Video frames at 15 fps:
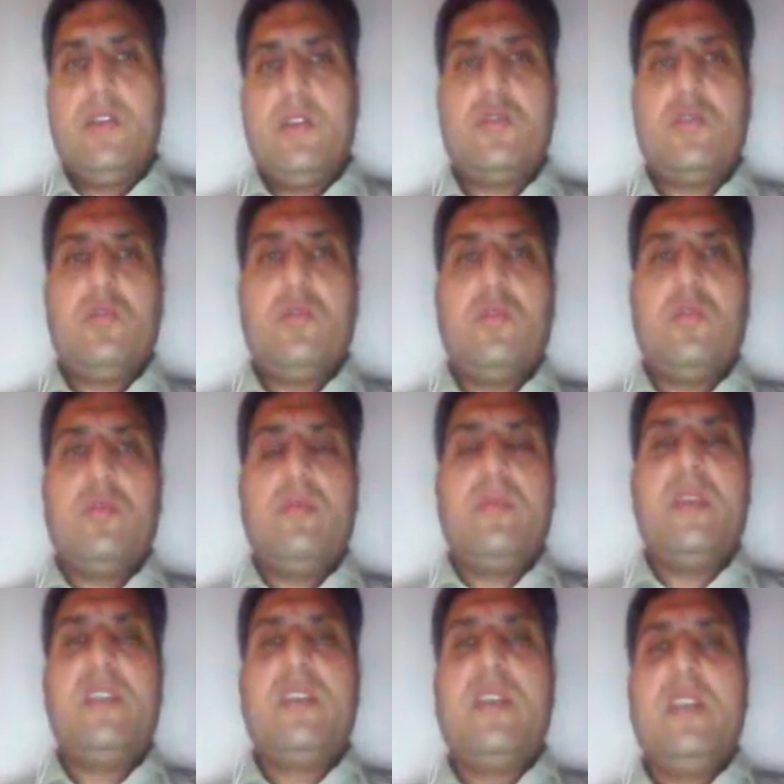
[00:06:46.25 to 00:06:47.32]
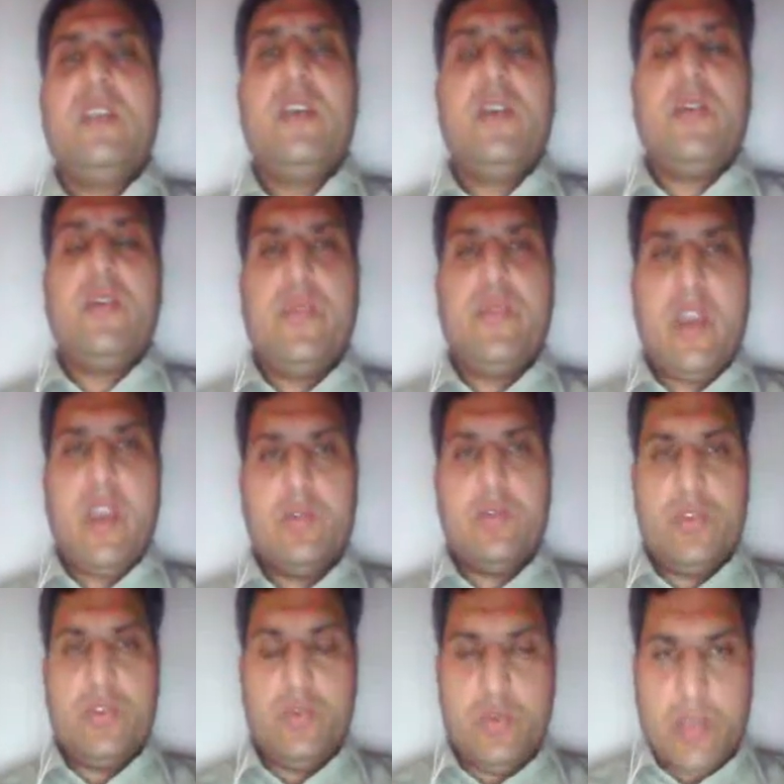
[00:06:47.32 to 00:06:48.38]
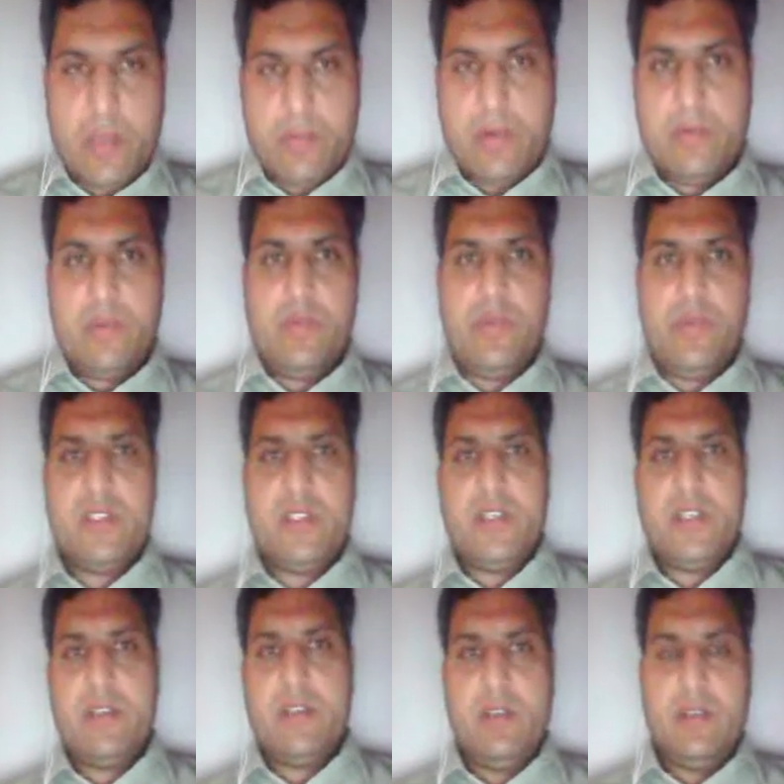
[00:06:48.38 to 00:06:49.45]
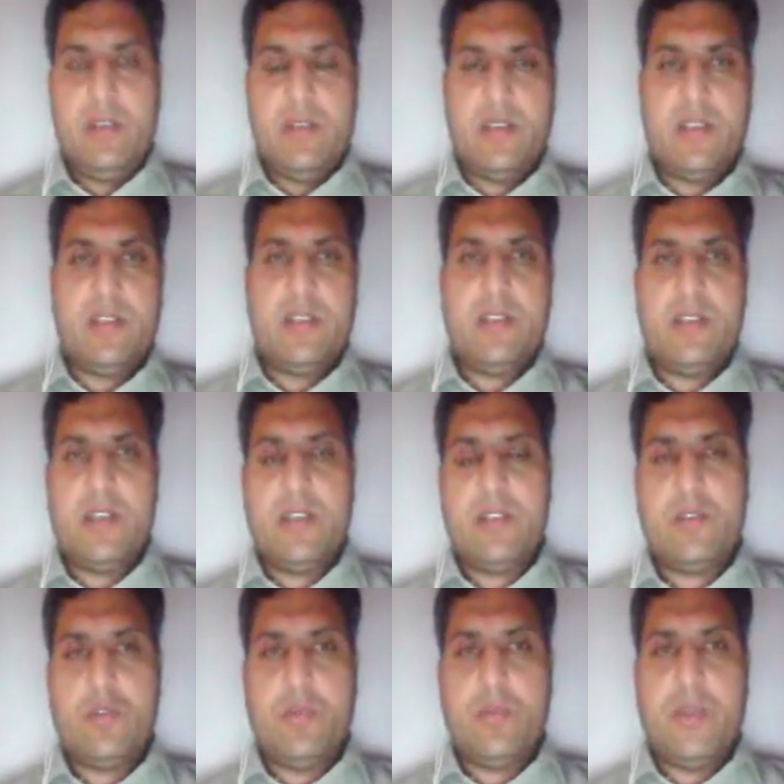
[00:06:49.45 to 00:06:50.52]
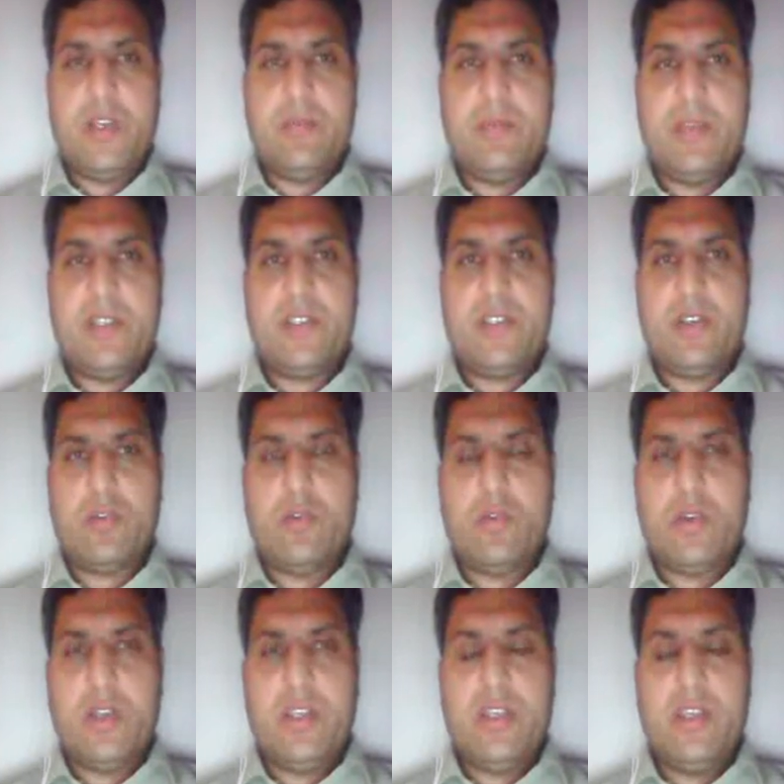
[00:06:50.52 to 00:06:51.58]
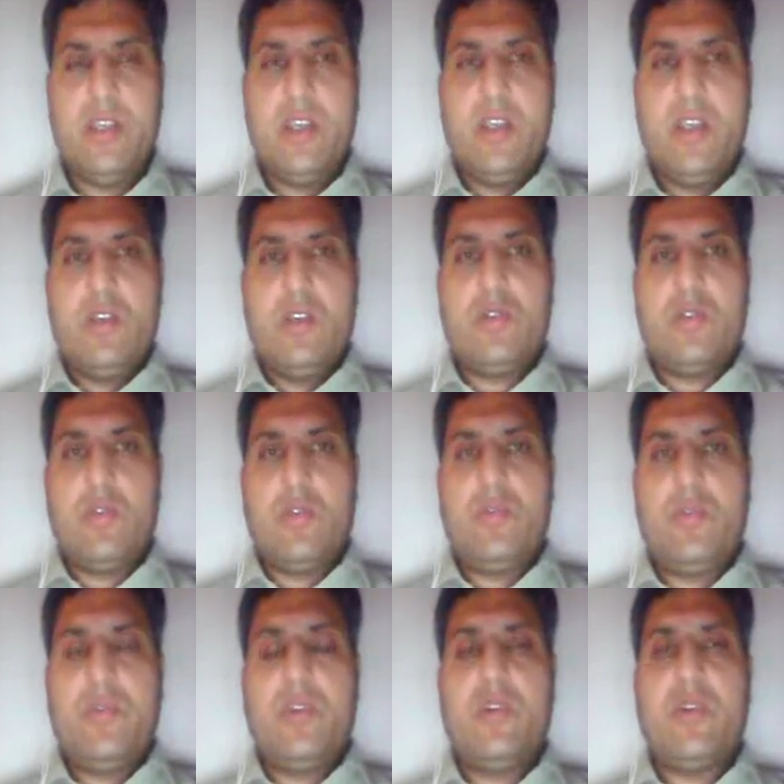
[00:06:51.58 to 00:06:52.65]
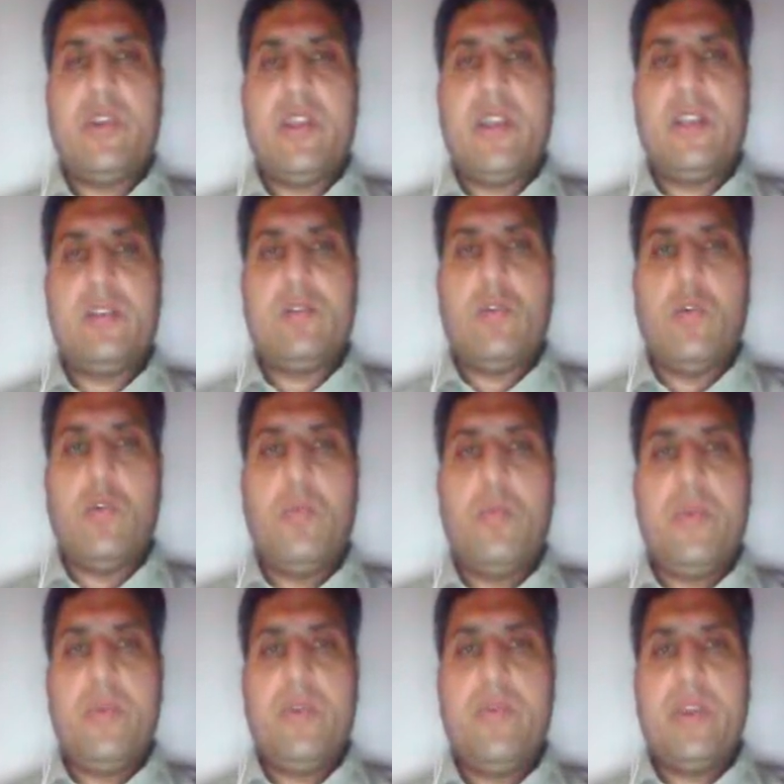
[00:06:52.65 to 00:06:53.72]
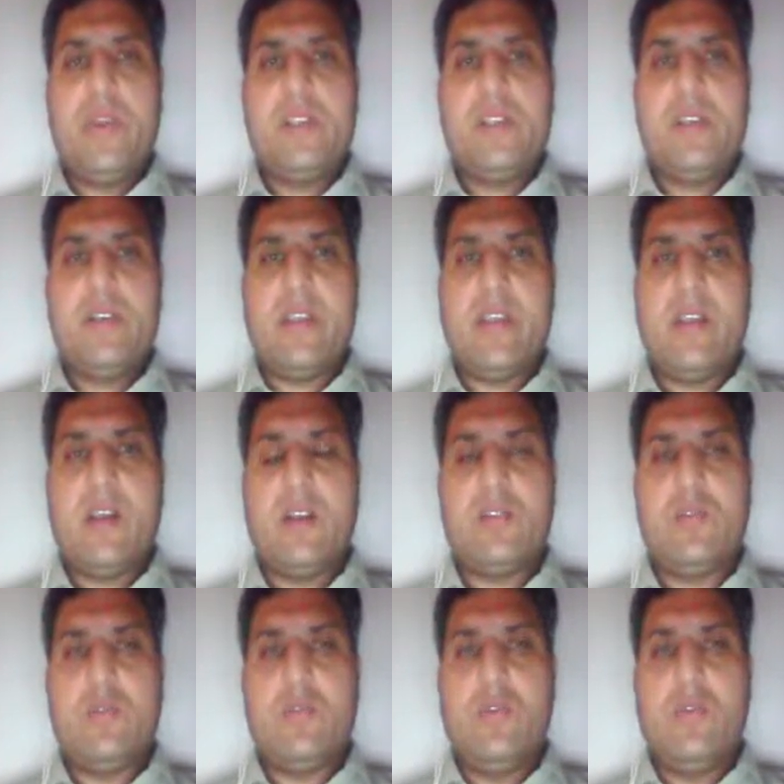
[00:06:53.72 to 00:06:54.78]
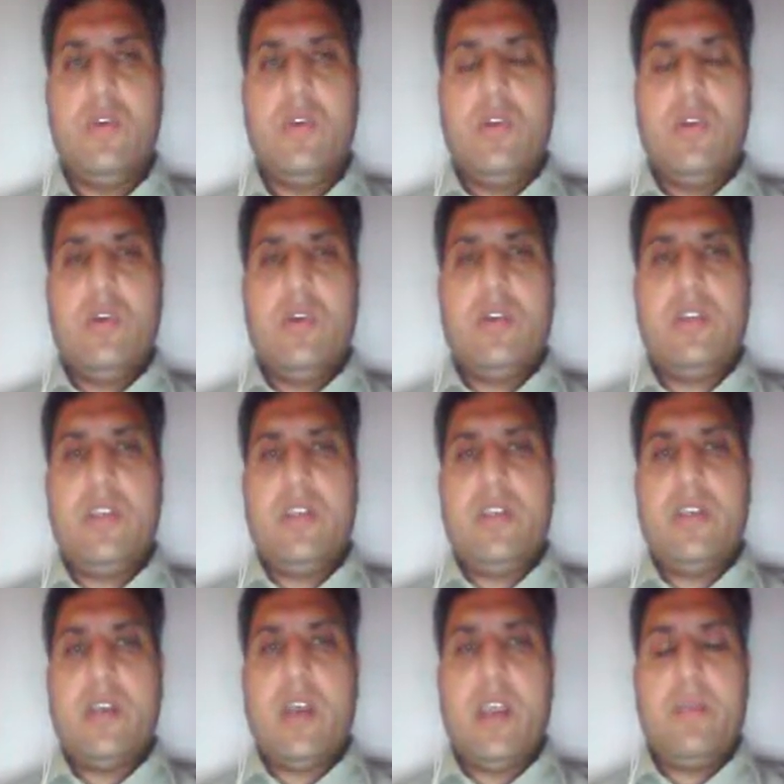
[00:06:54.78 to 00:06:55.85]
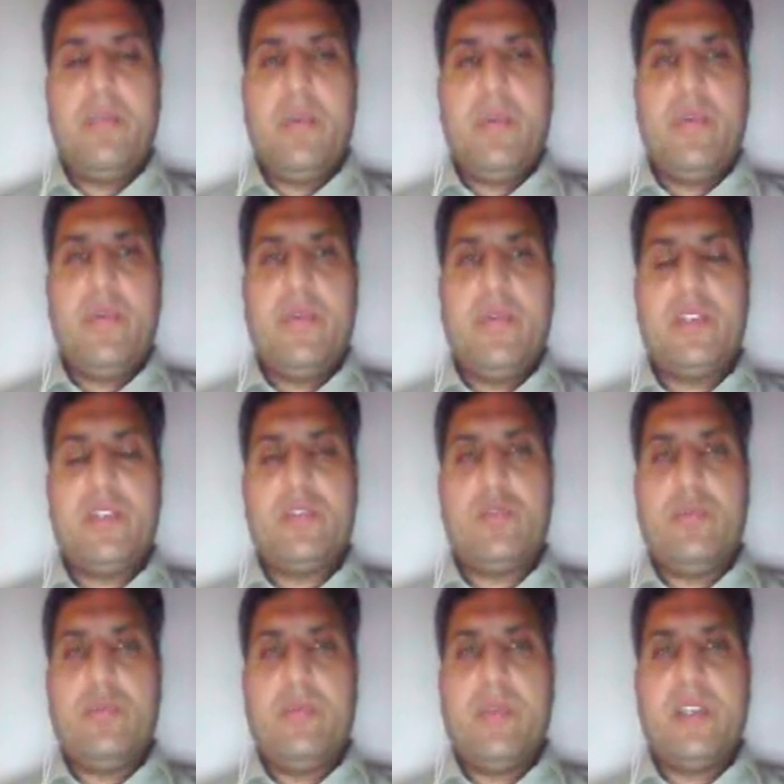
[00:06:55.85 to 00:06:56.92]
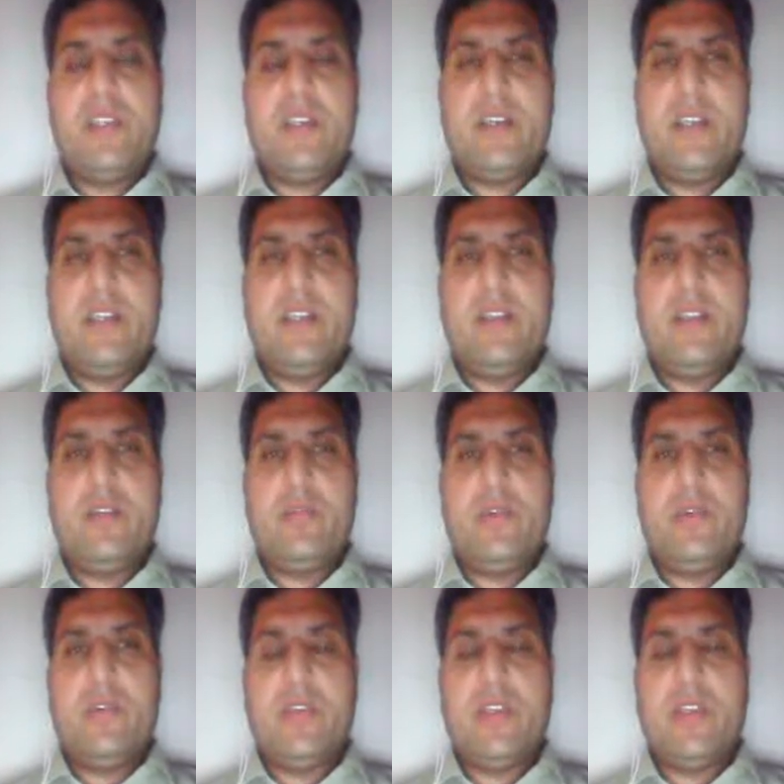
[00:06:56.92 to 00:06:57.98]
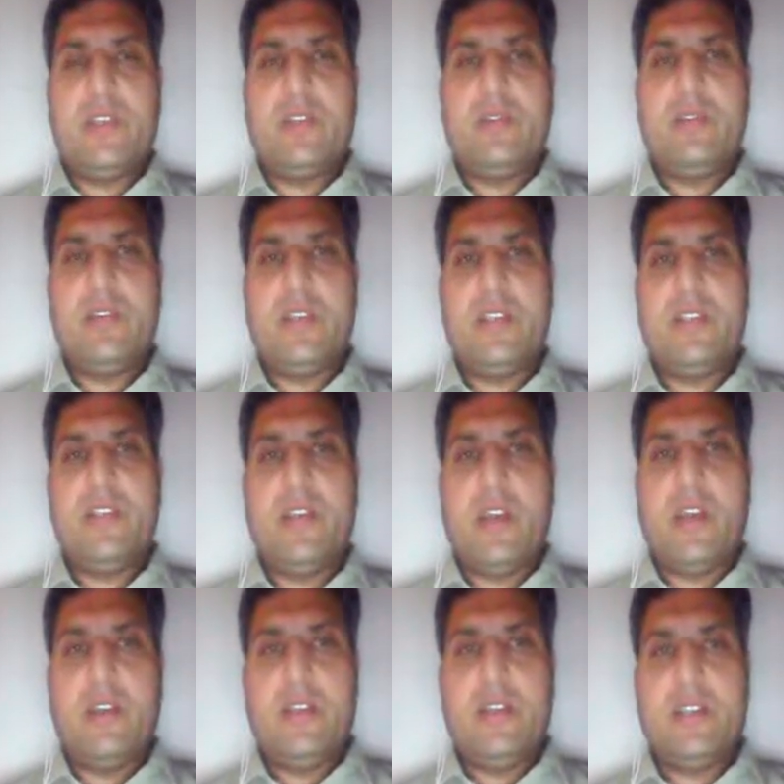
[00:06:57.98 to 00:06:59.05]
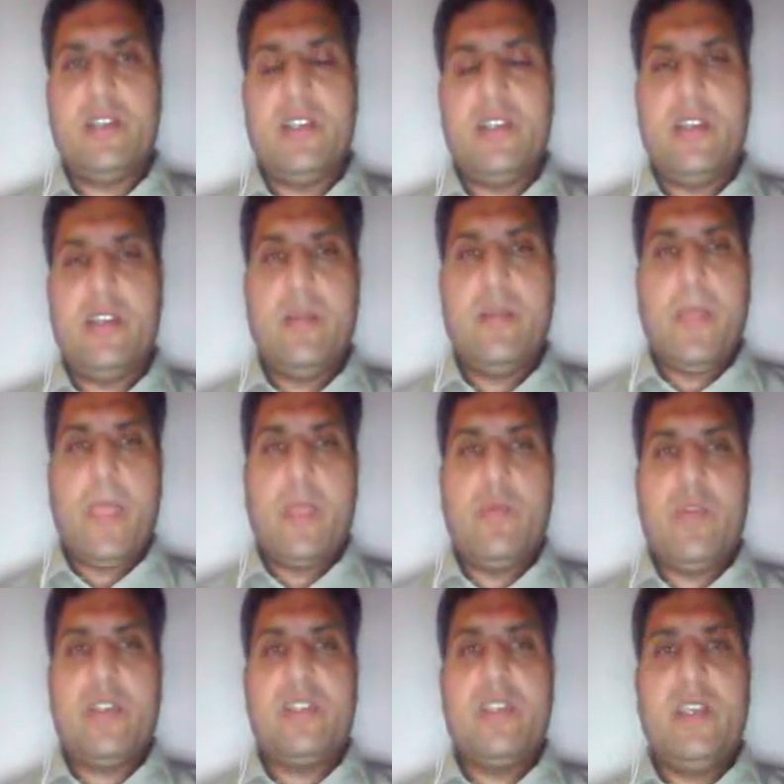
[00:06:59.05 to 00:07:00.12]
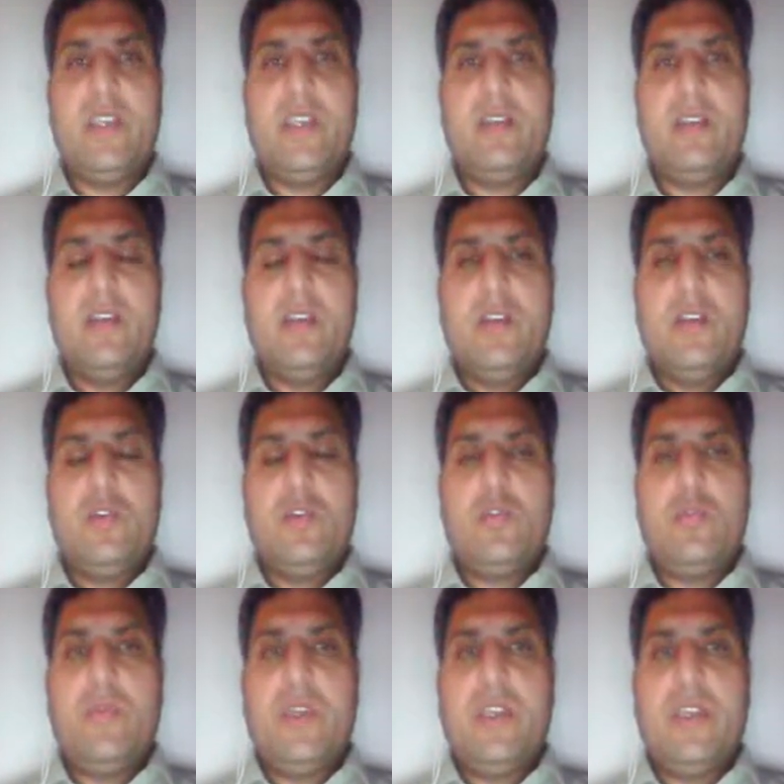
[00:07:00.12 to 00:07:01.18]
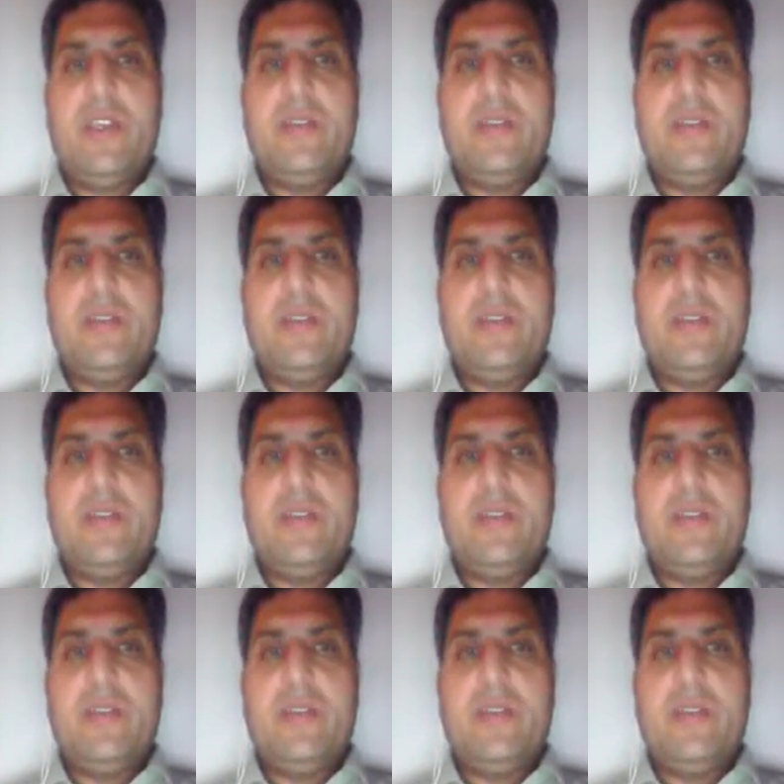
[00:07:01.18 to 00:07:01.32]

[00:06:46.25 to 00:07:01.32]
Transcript: So basically we have the two type of the vaccine. This to be administered orally, so to be known as OPV vaccine, and also the IPV, which is to be basically to be known as there is the vaccine to be